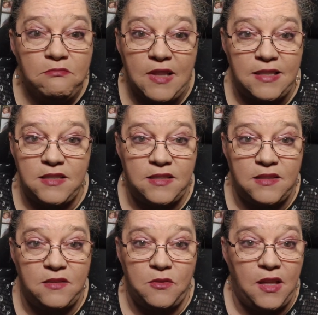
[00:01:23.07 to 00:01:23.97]

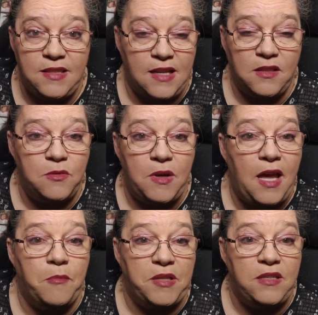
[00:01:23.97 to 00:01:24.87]
That's exactly what
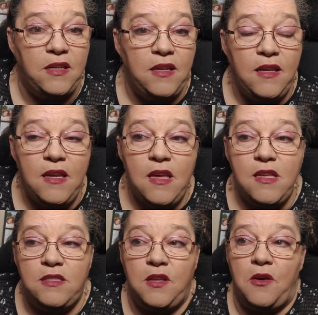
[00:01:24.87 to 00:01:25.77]
happened.
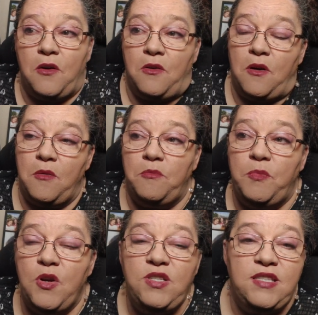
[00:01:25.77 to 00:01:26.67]
So
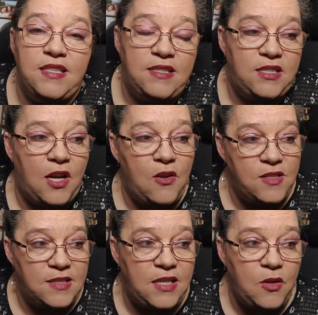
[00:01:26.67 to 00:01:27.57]
purchased this chair.
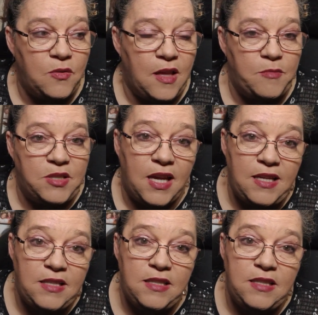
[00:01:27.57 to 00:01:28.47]
It's a Secret Lab
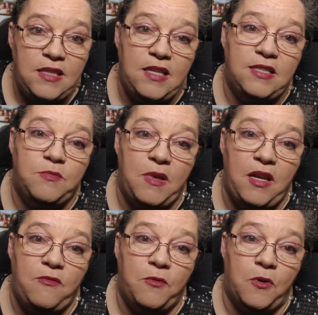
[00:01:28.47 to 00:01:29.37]
Titan. It's
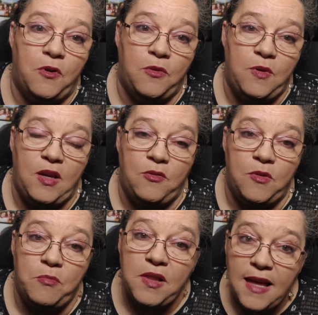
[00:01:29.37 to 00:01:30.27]
made for
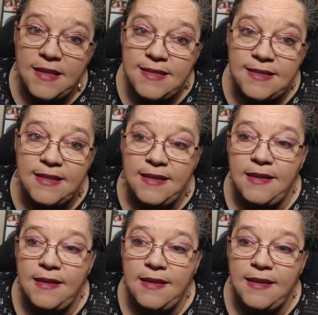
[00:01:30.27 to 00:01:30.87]
300 plus.